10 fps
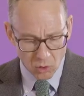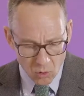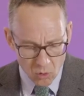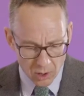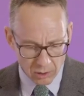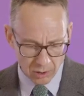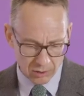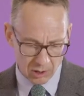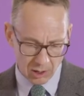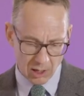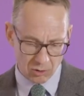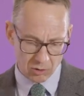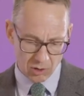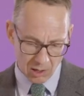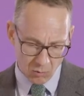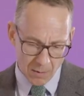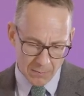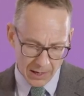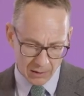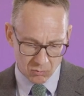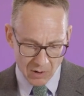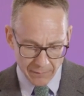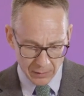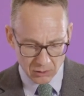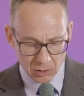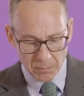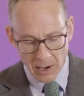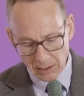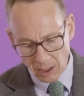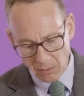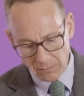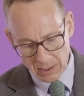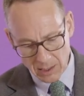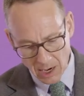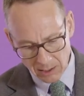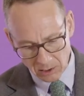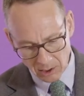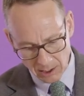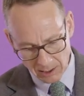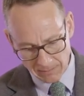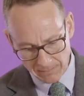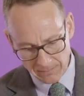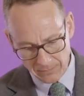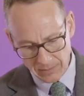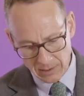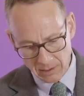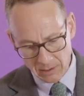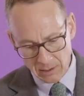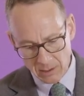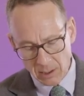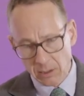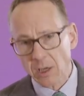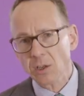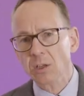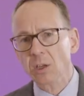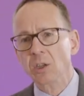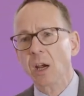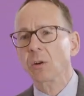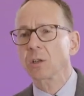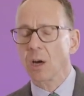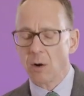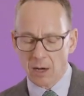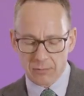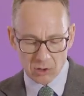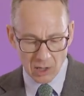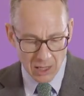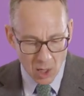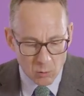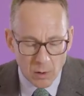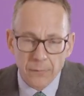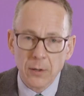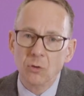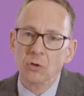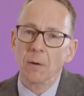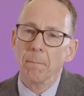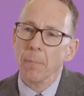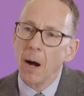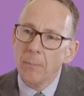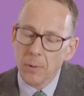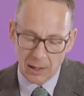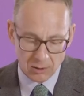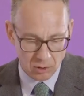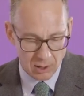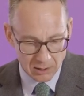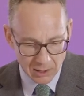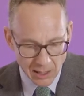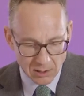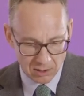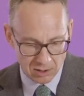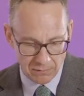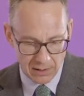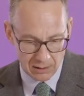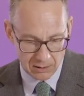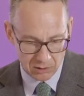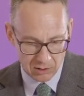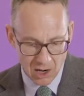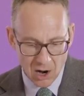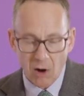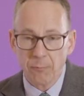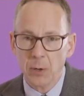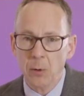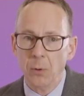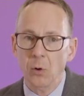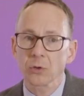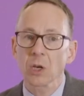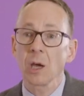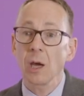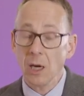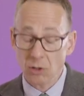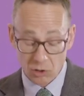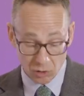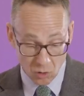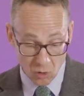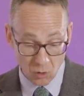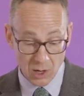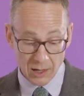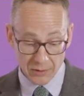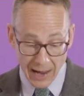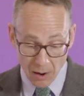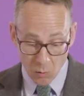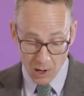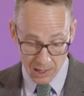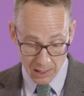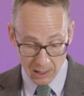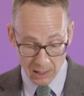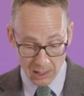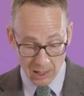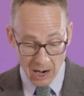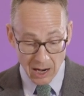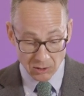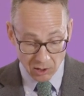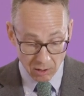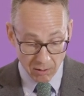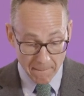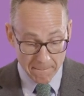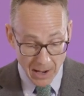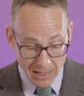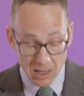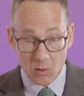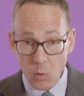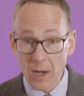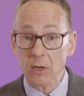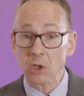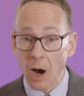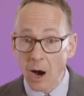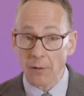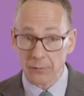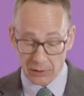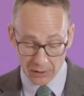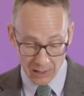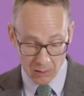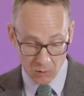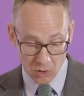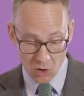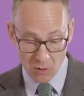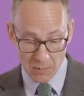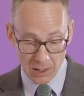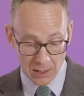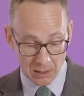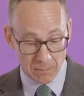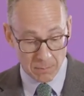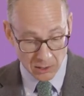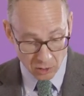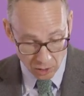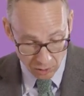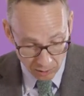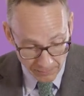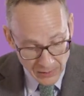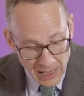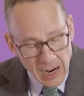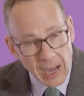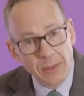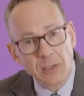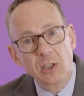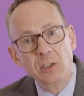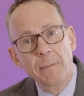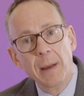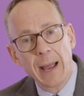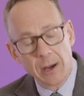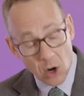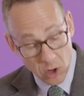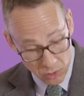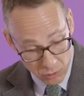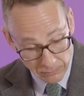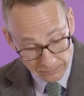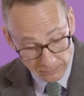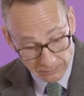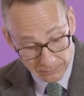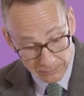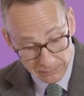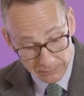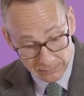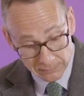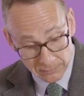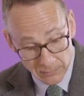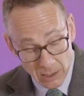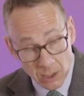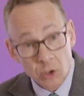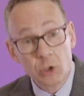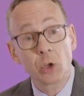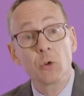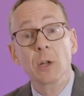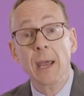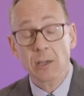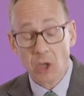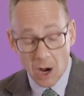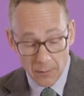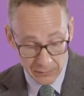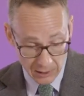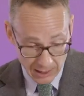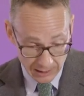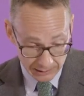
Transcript: all across the country were being ravaged by COVID-19. This is a Secretary of State who refused to publish the attendance figures of pupils in school that week until many weeks after they would normally be due. And this is a man who, 2 days after